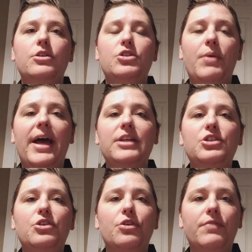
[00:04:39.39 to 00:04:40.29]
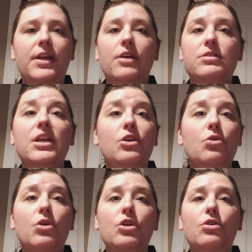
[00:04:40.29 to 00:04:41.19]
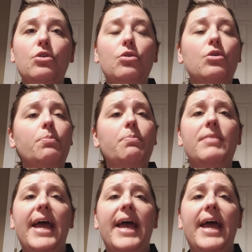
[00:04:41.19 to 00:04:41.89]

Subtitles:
to add to your videos, and you could